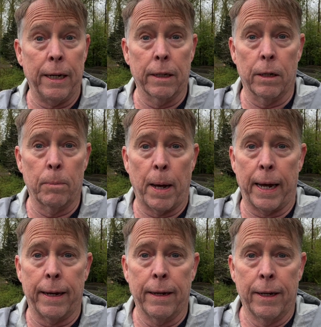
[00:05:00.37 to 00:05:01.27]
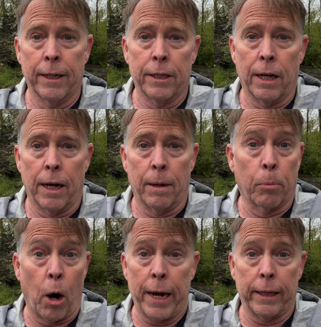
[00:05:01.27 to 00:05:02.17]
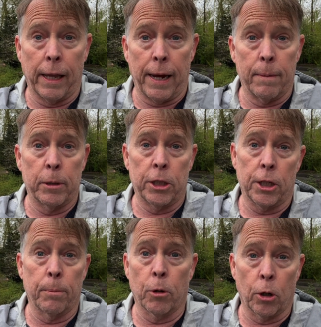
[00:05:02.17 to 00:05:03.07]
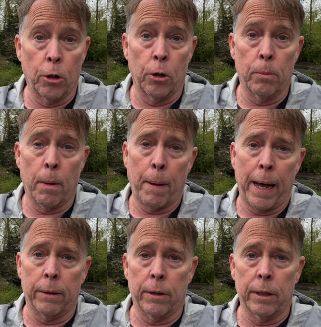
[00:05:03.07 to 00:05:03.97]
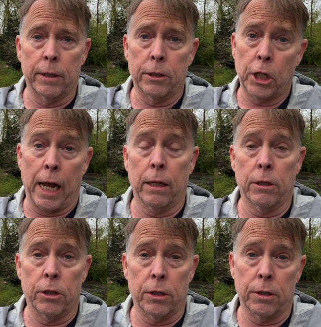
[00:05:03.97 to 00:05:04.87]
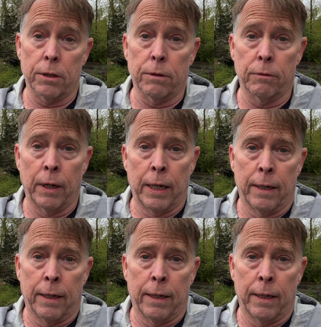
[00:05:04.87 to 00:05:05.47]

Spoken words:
a little by Brian Lamb and Jim Groom about the challenges of